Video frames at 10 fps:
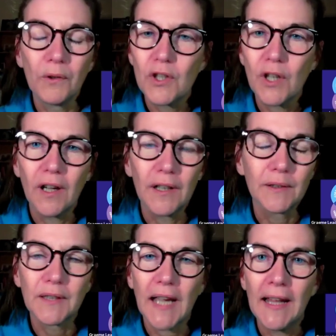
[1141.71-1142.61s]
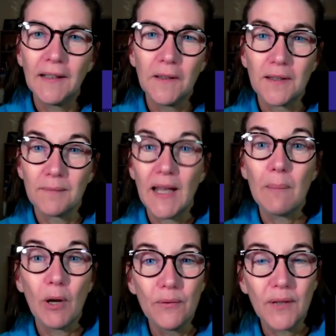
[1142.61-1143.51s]
one child, and
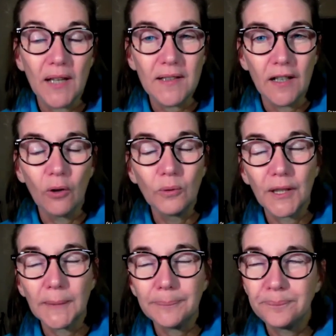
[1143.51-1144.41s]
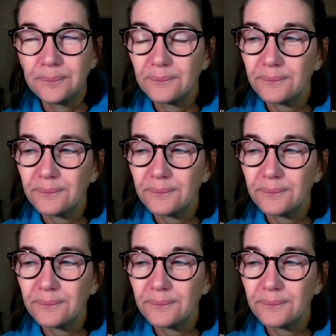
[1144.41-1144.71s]
they're both getting older.